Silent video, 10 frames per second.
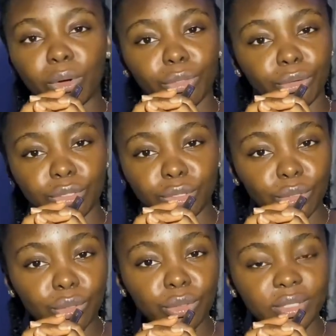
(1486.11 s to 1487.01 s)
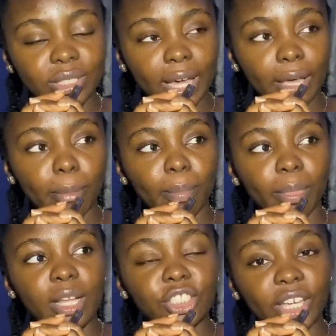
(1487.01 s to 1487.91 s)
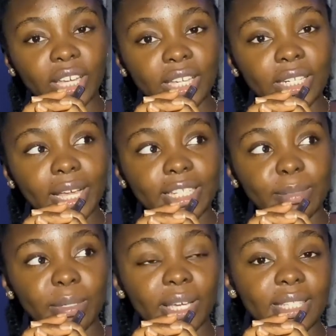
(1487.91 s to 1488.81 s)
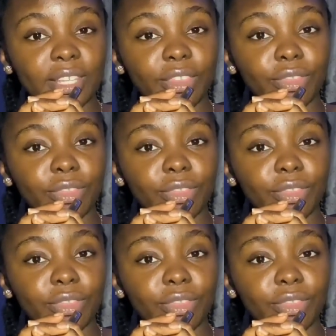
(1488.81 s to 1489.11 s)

all through this whole time, Jane has been getting